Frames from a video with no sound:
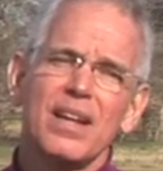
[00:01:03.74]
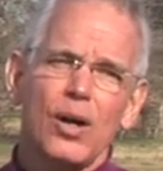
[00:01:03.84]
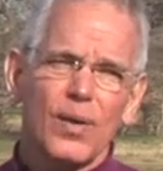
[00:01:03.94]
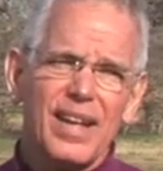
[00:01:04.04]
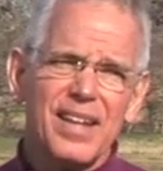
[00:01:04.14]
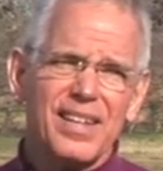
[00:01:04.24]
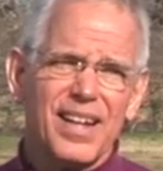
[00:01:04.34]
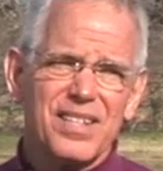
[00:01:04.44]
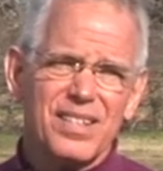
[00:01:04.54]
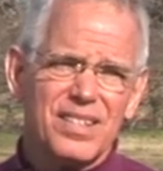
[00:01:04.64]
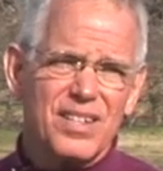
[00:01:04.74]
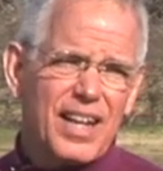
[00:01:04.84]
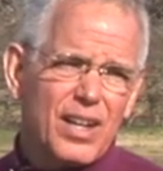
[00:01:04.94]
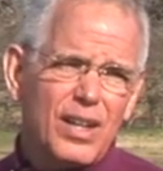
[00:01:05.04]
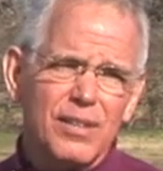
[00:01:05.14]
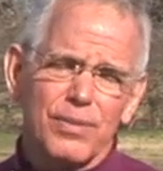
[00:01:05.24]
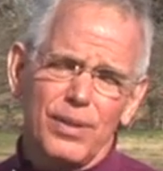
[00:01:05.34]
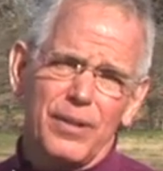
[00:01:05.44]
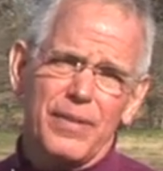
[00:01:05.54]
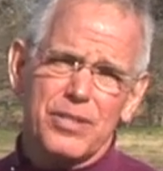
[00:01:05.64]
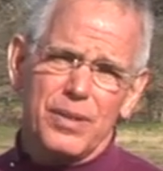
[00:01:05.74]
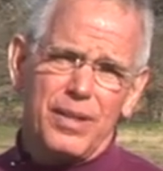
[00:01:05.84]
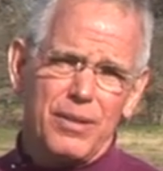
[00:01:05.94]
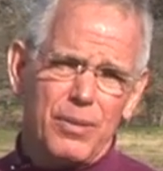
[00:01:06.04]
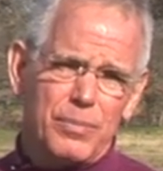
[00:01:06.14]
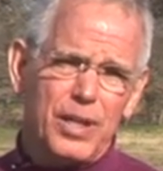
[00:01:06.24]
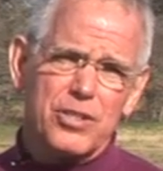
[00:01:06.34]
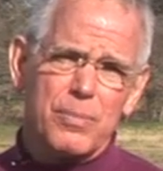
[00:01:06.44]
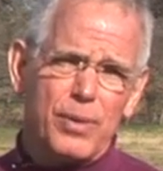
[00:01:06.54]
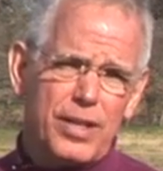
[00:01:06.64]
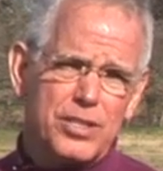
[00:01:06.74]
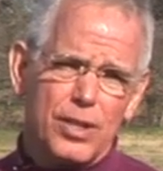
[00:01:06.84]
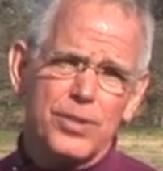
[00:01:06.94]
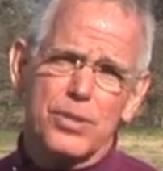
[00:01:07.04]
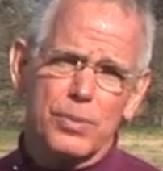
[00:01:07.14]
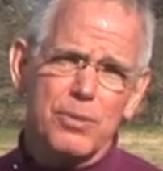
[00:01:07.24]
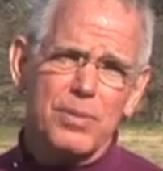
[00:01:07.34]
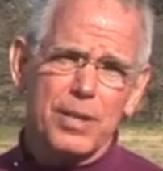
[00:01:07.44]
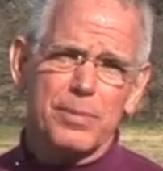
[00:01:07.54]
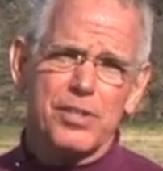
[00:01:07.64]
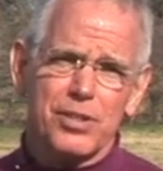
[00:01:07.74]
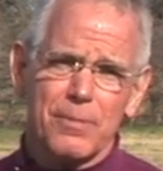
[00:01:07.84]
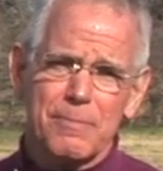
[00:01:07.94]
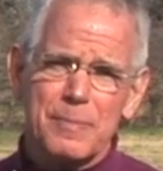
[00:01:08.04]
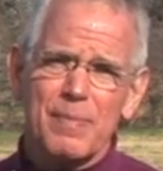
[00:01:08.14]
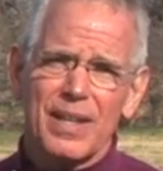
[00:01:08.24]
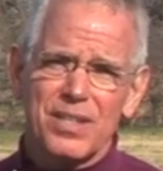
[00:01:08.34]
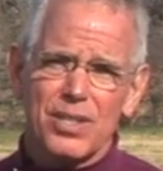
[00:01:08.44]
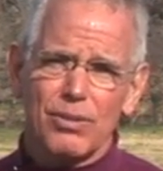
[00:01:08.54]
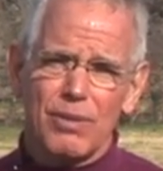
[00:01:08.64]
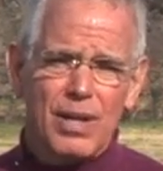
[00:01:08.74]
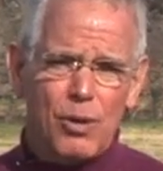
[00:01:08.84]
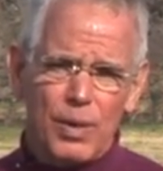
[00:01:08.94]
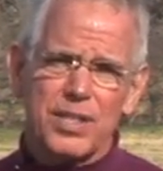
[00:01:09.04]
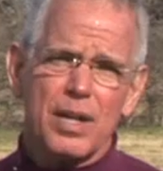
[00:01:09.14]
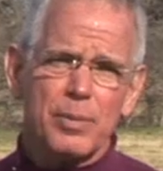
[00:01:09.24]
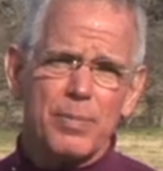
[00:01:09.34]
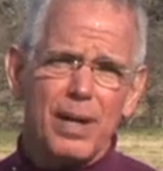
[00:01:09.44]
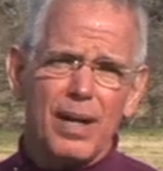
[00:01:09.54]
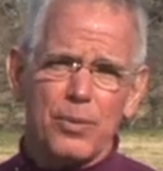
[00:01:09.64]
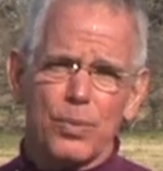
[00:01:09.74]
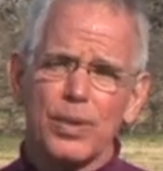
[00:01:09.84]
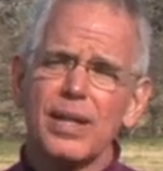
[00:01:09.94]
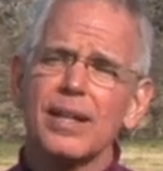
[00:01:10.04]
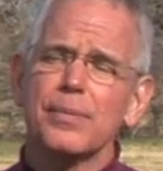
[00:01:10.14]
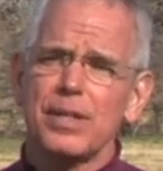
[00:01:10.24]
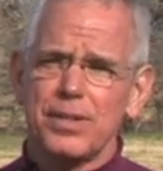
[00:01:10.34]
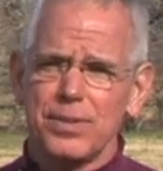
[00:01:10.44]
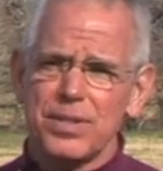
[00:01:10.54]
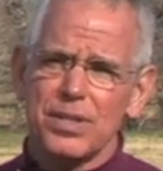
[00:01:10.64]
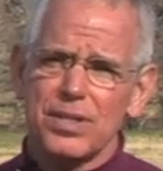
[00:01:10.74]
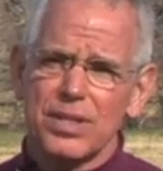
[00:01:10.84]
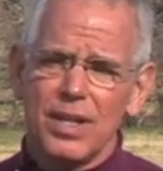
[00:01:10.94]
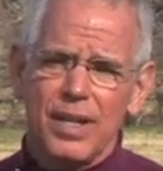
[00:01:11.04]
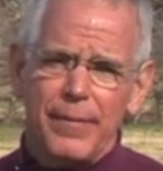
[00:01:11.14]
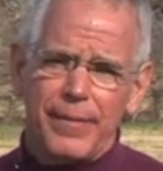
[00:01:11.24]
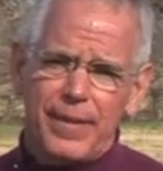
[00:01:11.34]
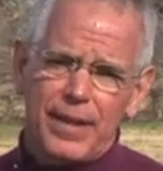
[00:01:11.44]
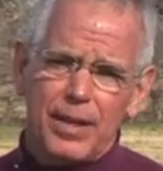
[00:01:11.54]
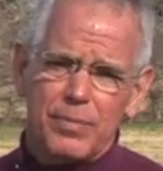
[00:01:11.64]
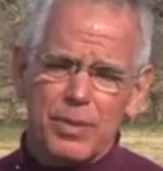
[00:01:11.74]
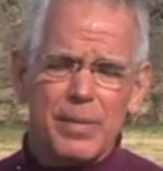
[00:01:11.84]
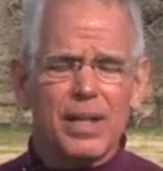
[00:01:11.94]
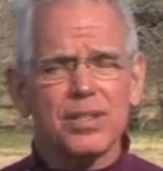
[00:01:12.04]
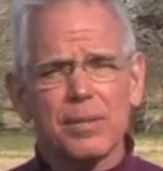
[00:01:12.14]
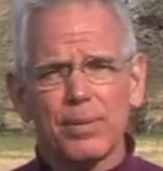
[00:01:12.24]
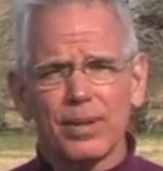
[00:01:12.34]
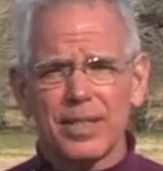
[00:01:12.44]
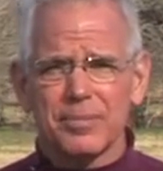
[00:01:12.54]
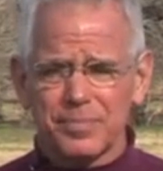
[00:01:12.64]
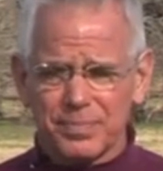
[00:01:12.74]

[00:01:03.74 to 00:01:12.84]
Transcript: Oleic acid is like olive oil. The melting point is close to room temperature. So one double bond really reduces the melting point.